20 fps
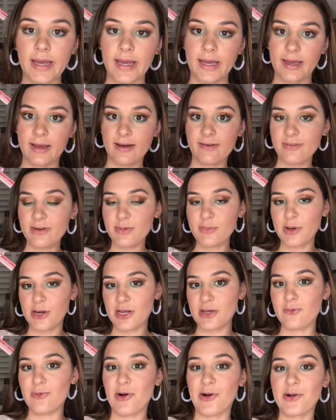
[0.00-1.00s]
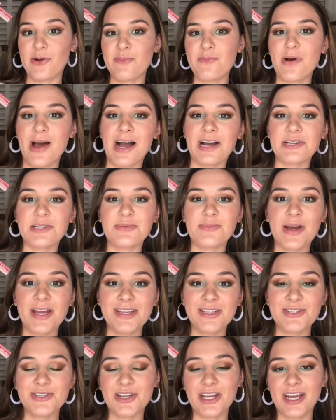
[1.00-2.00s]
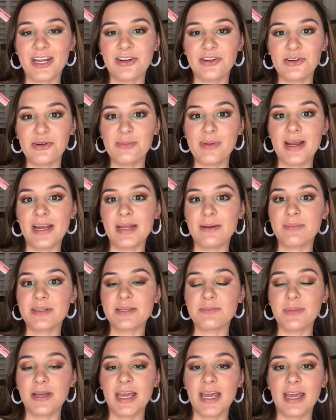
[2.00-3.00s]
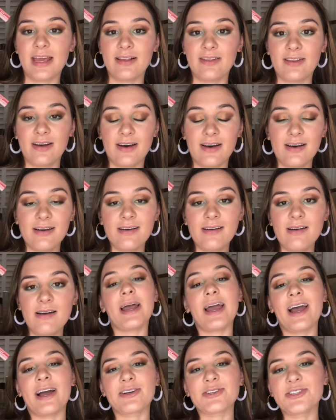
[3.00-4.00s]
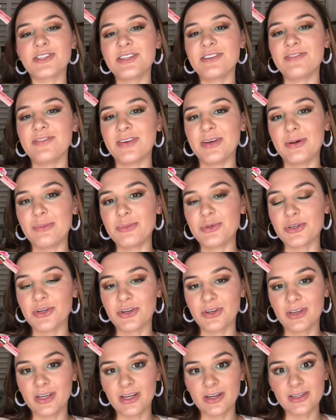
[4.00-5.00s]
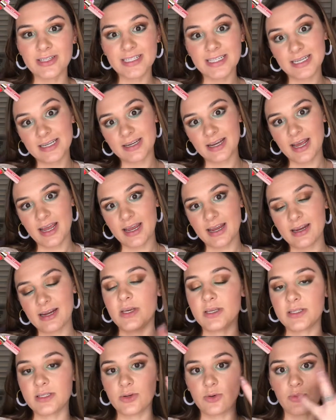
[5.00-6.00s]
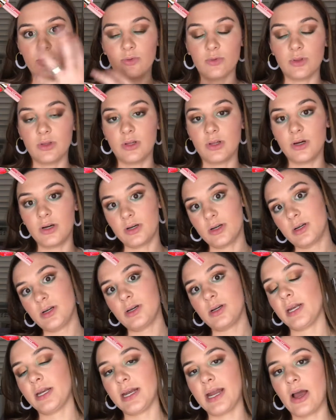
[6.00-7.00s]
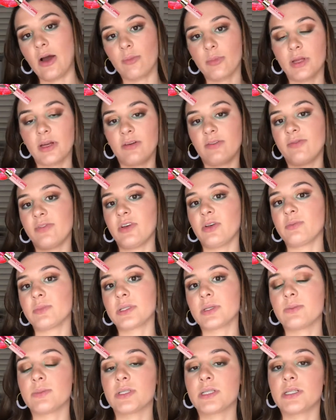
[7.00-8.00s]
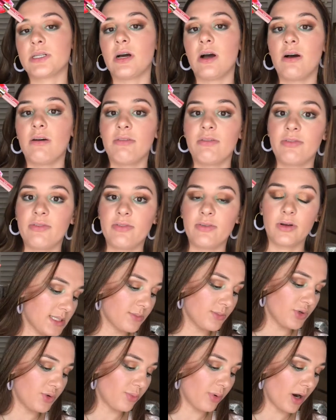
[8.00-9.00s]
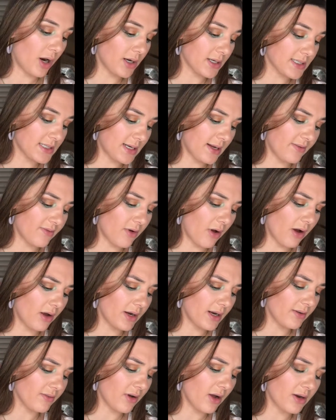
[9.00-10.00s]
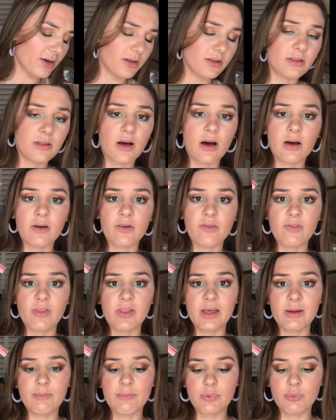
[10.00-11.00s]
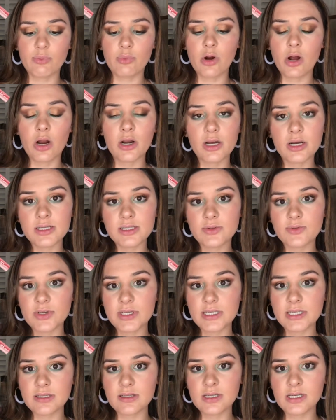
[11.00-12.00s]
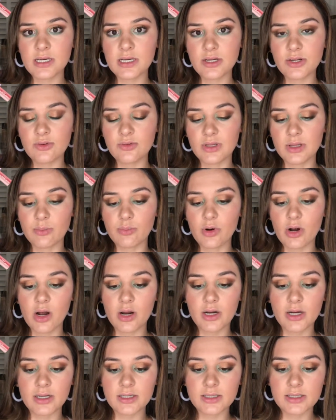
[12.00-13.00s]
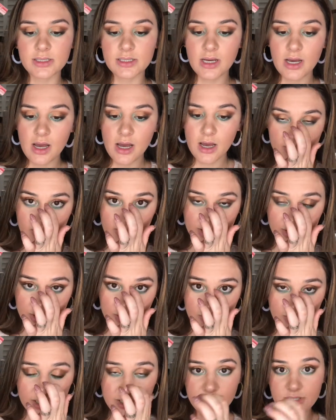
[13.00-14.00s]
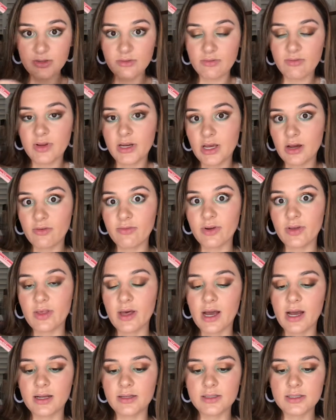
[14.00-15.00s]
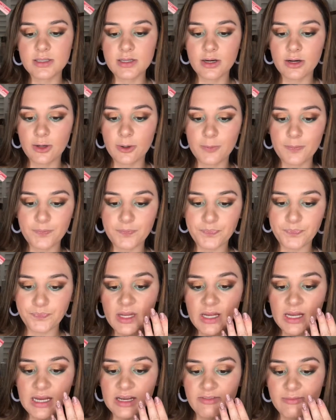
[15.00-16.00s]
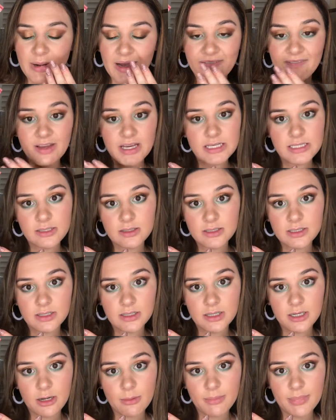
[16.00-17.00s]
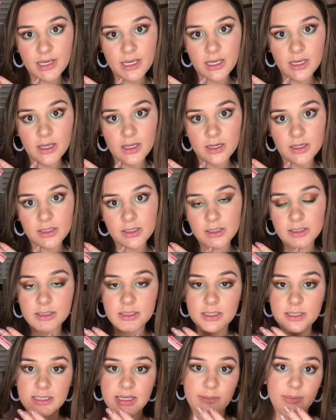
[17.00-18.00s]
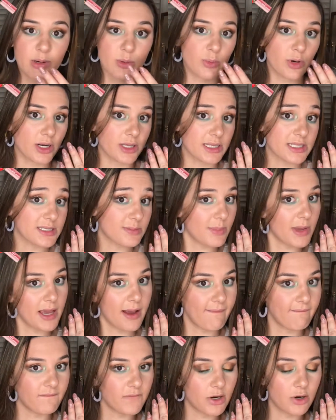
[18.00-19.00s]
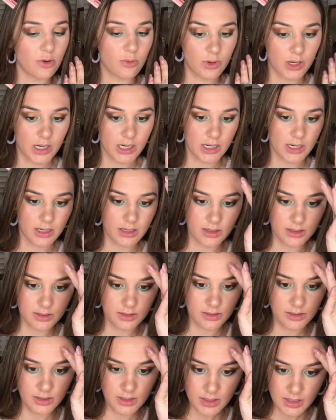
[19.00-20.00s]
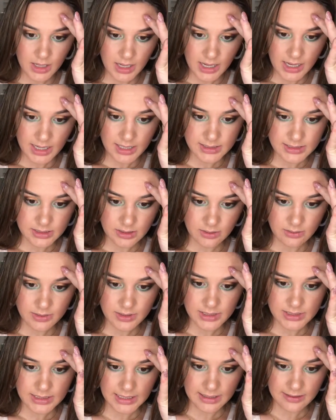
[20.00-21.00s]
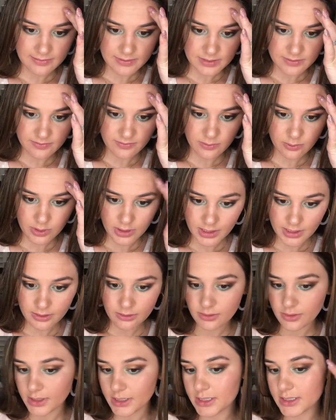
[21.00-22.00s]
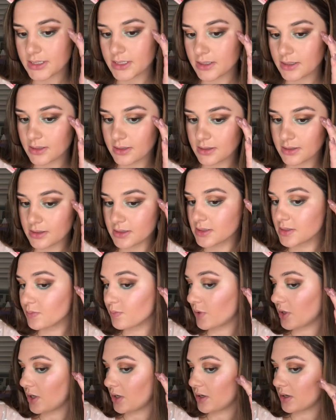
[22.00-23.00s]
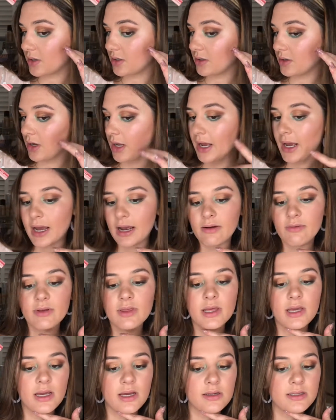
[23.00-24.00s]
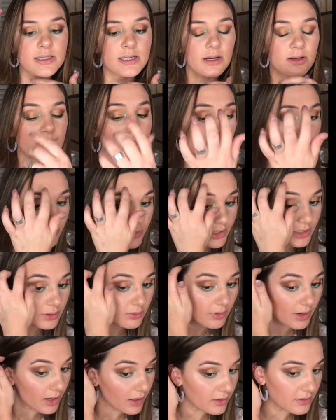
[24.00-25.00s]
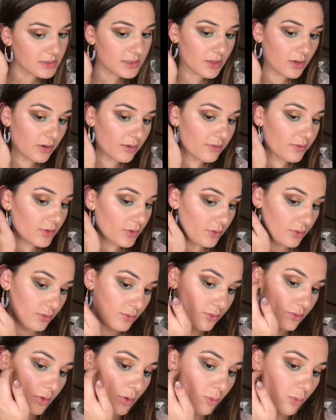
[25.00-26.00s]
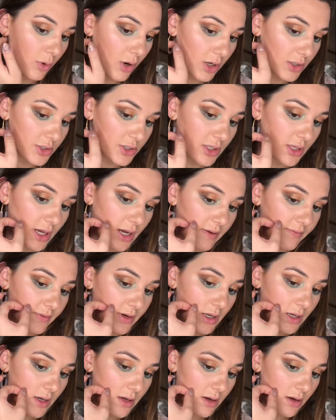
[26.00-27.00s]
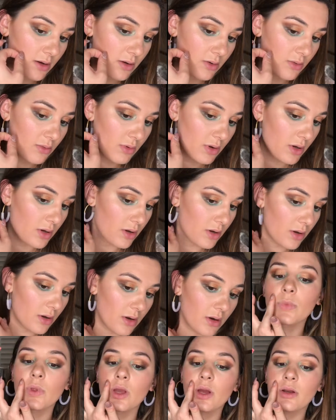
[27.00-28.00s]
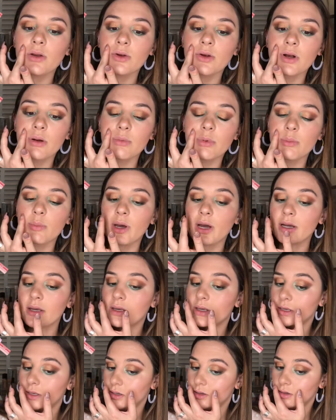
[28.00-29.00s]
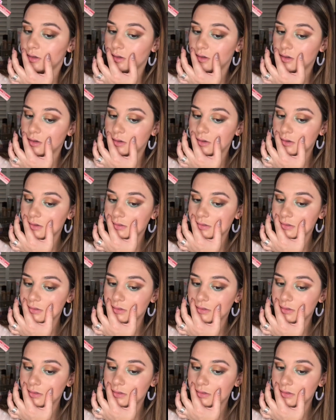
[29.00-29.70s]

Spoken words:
Hey everybody, welcome back to my channel. My name is Michaela. I actually filmed earlier tonight this whole look, and now I'm gonna film some stuff, some new products that I've gotten. I've gotten a lot of lip products recently, new lip products, so I just wanted to do a video for that. So if my face looks a little beat, it's because I've been wearing this makeup for a while. As always, I have some forehead creases, but everything else held up pretty well. So if you watched that video and you're coming back here,